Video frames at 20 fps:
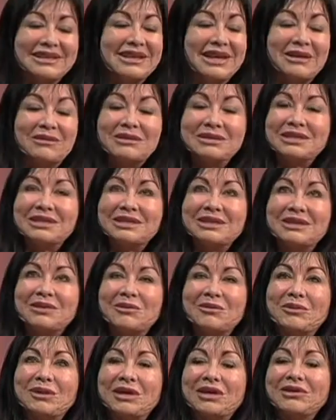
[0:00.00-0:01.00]
yeah, I wasn't
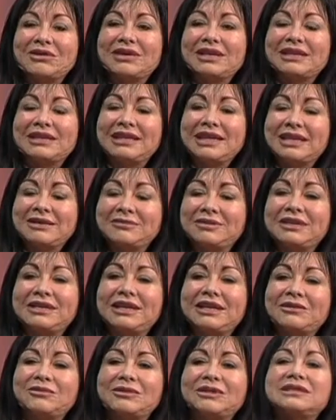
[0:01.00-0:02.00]
aware that it had been
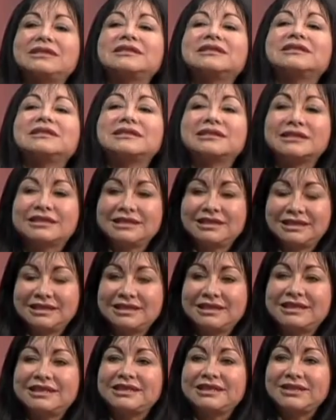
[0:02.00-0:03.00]
that recent,
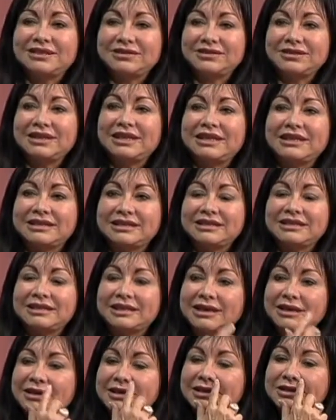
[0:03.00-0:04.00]
you know, that yeah.
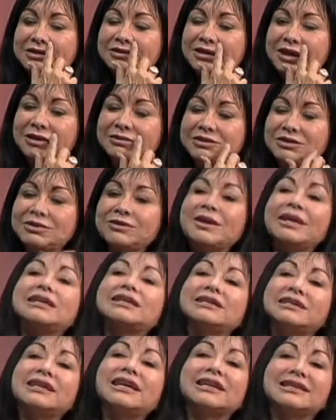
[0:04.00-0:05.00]
the, the tribe was
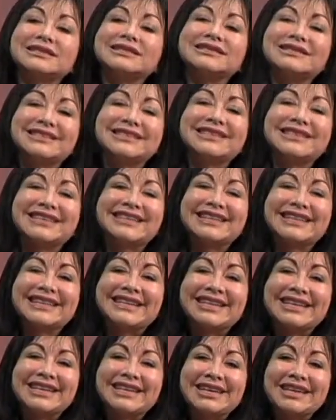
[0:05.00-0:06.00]
recognized. Yeah.
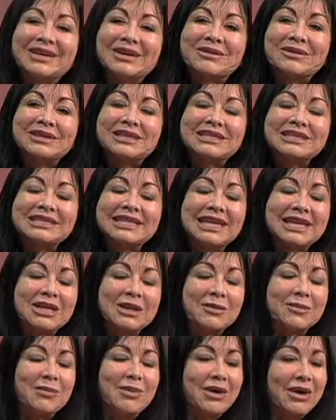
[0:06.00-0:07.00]
Let's take
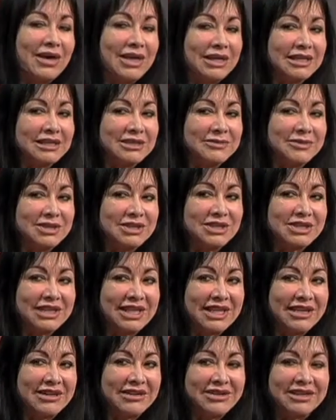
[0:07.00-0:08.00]
a pause,
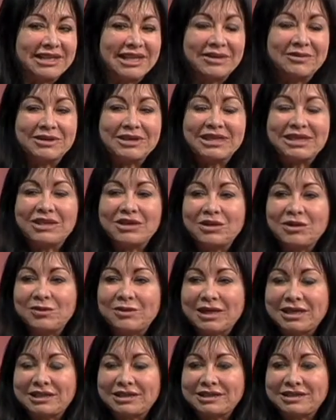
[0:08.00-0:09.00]
Michelle, then I want to hear
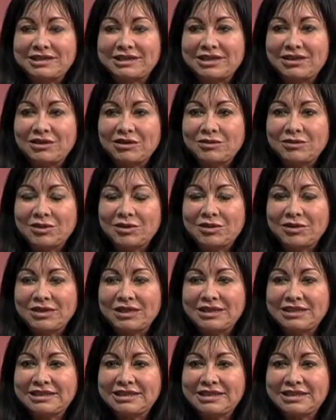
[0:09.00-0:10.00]
about the
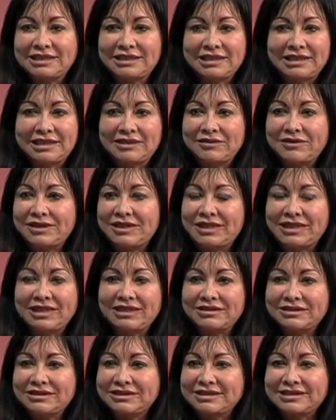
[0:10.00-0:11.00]
ceremonies and everything
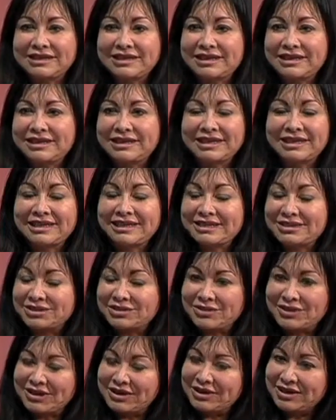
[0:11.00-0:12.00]
else uh,
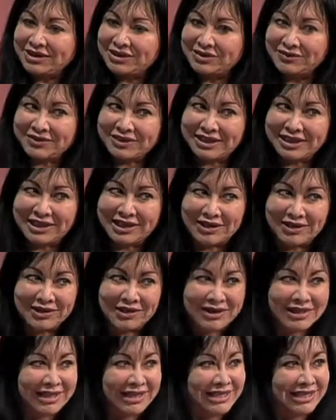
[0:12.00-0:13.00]
that's going on over there.
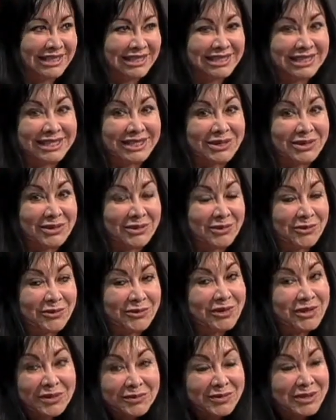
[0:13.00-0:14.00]
So
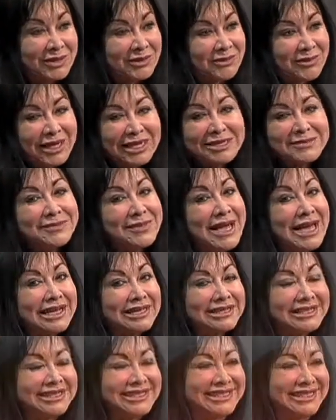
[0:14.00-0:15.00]
we'll be right
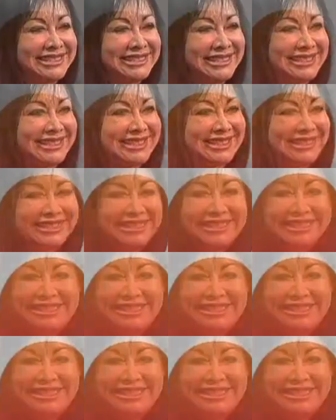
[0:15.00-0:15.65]
back. Want to find out